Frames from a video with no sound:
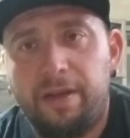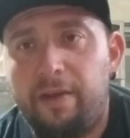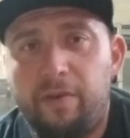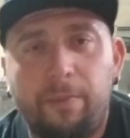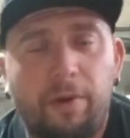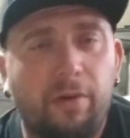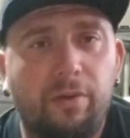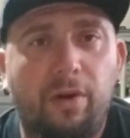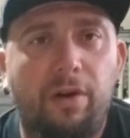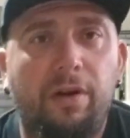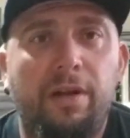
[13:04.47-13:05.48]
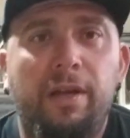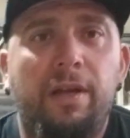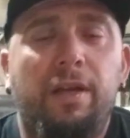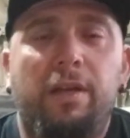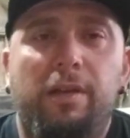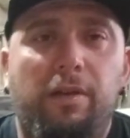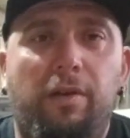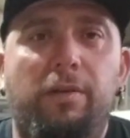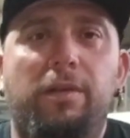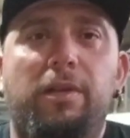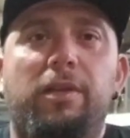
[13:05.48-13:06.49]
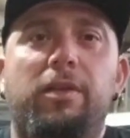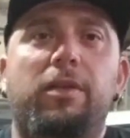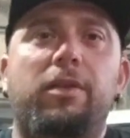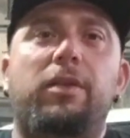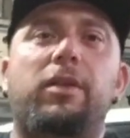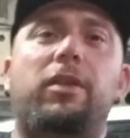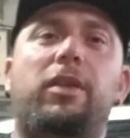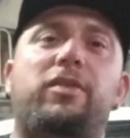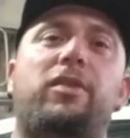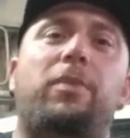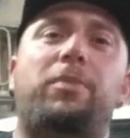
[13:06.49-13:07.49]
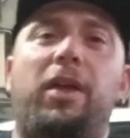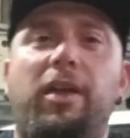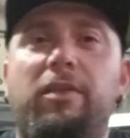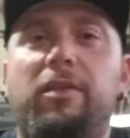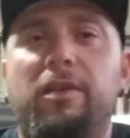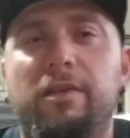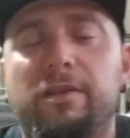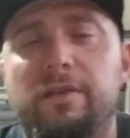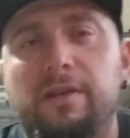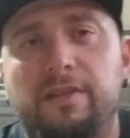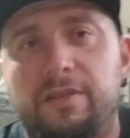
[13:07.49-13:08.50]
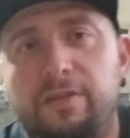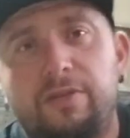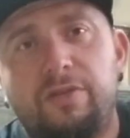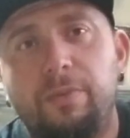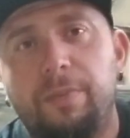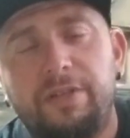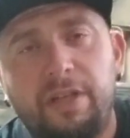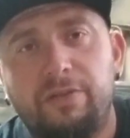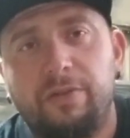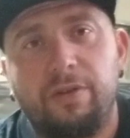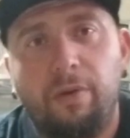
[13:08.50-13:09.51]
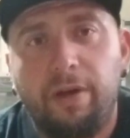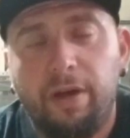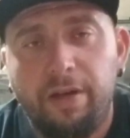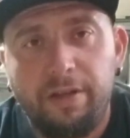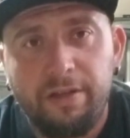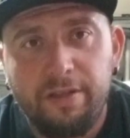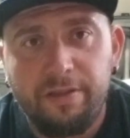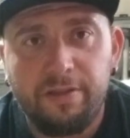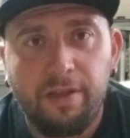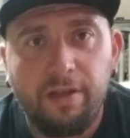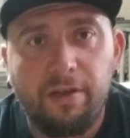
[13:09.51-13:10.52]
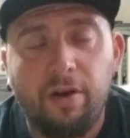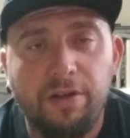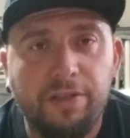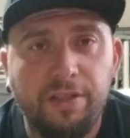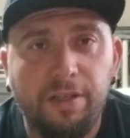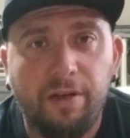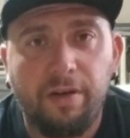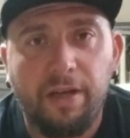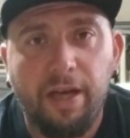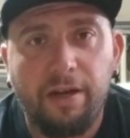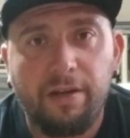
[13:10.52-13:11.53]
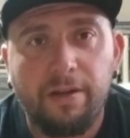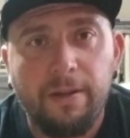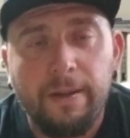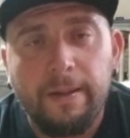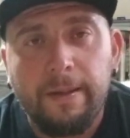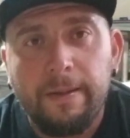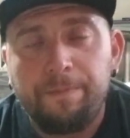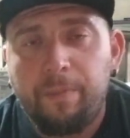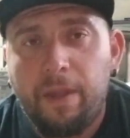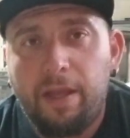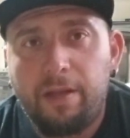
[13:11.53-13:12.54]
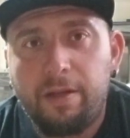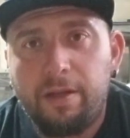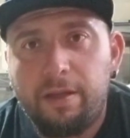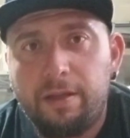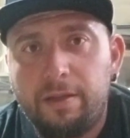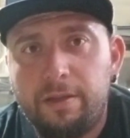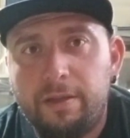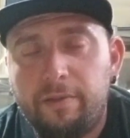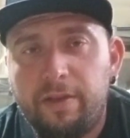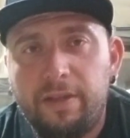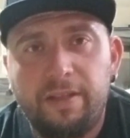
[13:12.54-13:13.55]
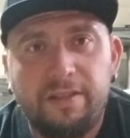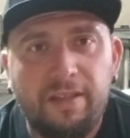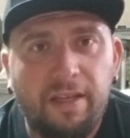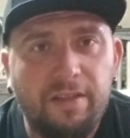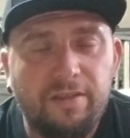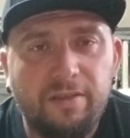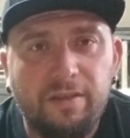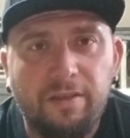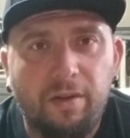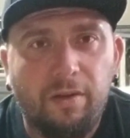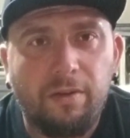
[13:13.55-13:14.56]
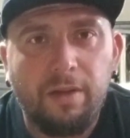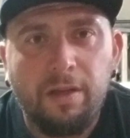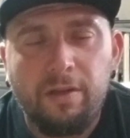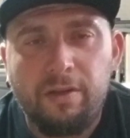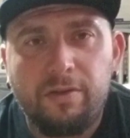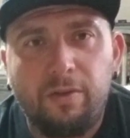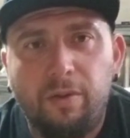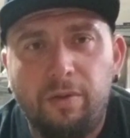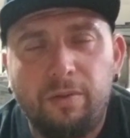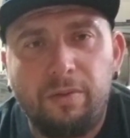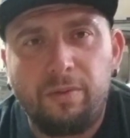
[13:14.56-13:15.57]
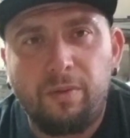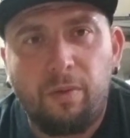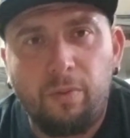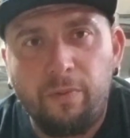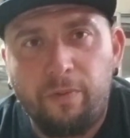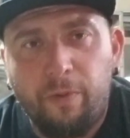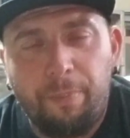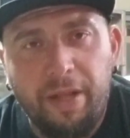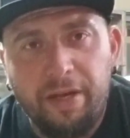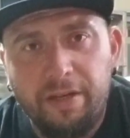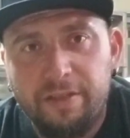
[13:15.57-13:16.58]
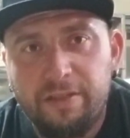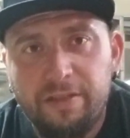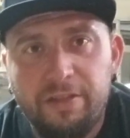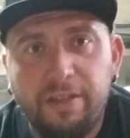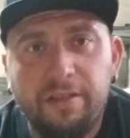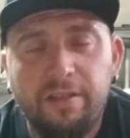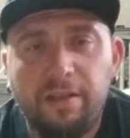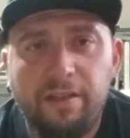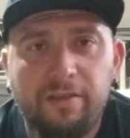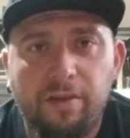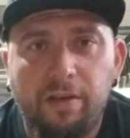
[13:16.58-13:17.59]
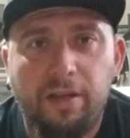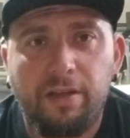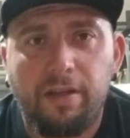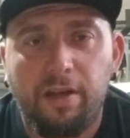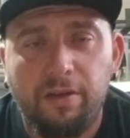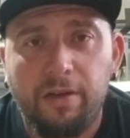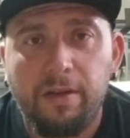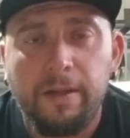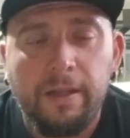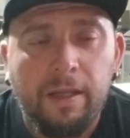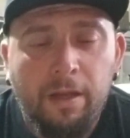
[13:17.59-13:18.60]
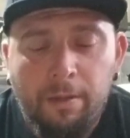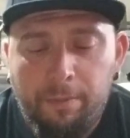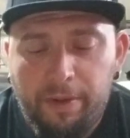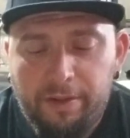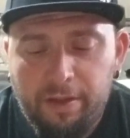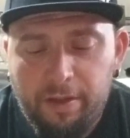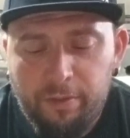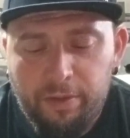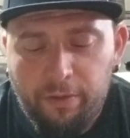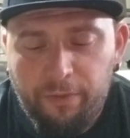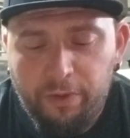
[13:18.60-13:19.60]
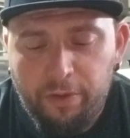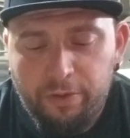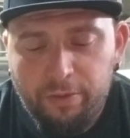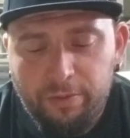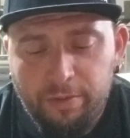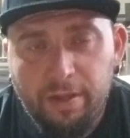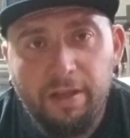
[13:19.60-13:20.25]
every model car. You know, let's stop the hate, because there's too much hatred going on in this car scene here in Canada, and even in the States. You know, there's no room for pettiness and shit. Let's all get together. But without further ado,